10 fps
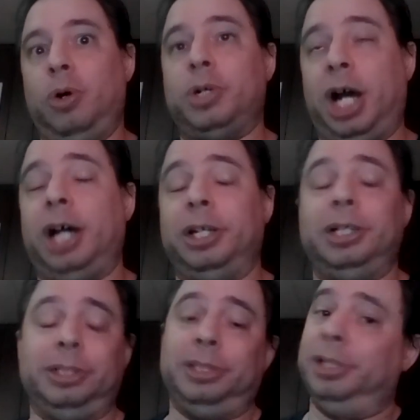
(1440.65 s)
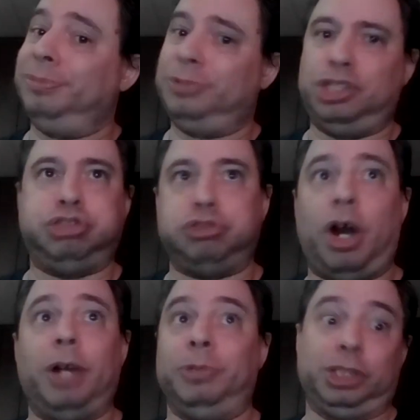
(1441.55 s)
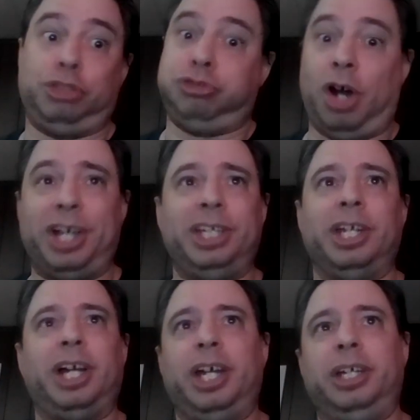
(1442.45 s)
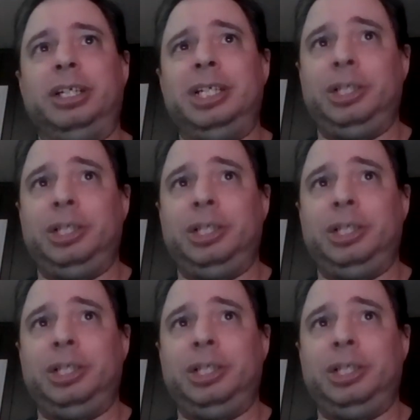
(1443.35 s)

Okada, you know, cry, was crying tonight